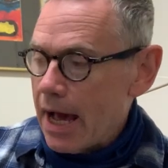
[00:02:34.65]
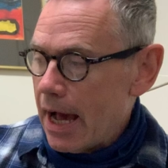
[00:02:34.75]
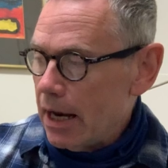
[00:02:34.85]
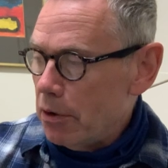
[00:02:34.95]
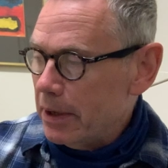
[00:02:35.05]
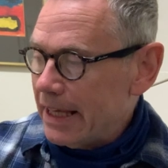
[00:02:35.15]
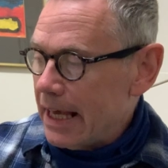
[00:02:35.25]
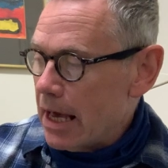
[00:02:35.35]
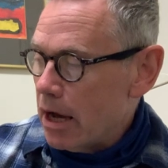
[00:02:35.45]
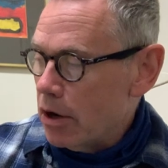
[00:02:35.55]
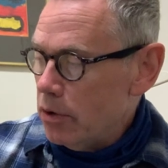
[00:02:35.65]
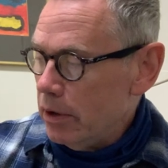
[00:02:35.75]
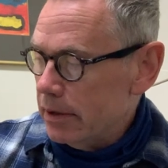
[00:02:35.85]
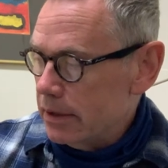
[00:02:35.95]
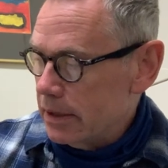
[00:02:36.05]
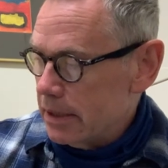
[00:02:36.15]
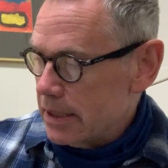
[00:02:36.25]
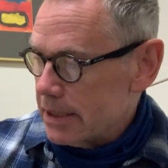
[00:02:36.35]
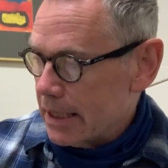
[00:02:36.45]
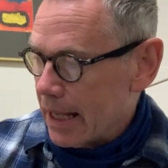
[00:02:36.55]
Hello Akio,
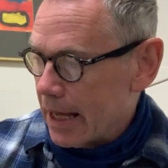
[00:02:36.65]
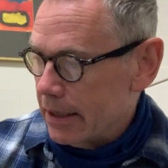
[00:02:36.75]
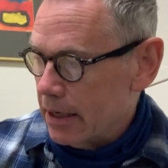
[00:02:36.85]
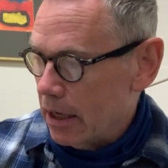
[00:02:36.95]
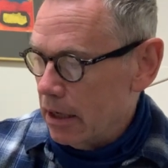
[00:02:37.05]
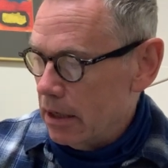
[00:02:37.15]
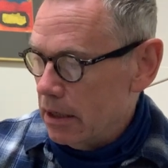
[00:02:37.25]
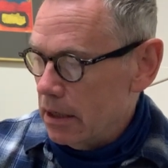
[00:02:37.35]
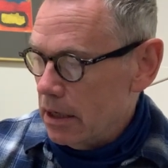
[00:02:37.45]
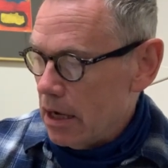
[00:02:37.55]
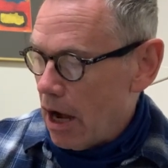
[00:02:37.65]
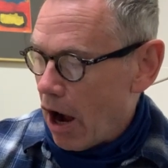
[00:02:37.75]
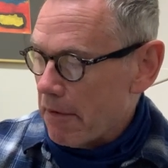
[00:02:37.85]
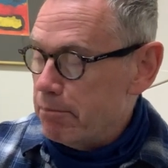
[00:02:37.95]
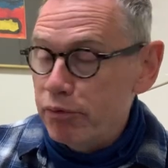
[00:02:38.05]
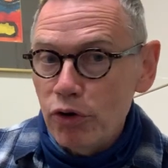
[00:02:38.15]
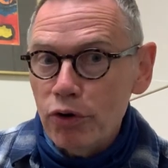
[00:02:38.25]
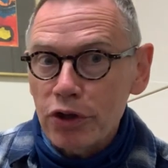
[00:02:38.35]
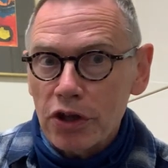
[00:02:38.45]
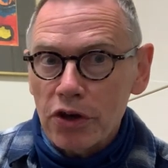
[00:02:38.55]
said Handa. I
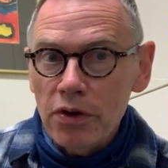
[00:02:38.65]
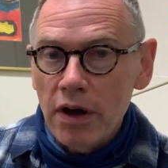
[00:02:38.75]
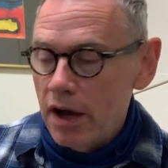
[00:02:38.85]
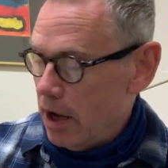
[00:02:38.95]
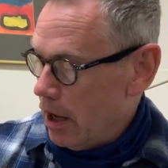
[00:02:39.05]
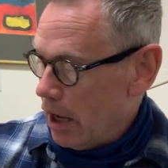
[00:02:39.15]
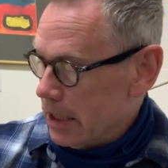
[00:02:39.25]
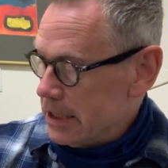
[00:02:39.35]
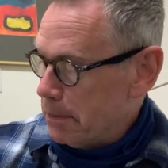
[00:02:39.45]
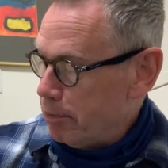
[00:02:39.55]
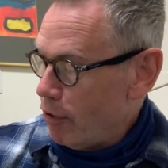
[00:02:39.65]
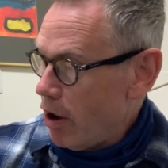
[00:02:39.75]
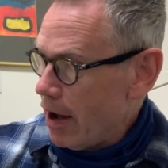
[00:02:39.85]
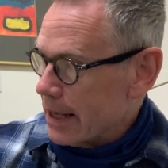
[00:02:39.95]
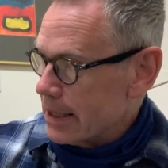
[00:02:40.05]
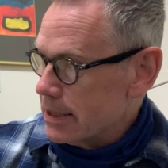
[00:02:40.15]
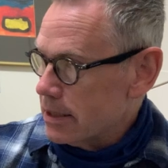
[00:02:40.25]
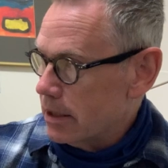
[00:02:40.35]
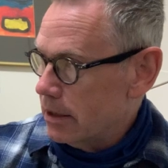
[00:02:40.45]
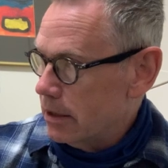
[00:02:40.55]
brought you a surprise.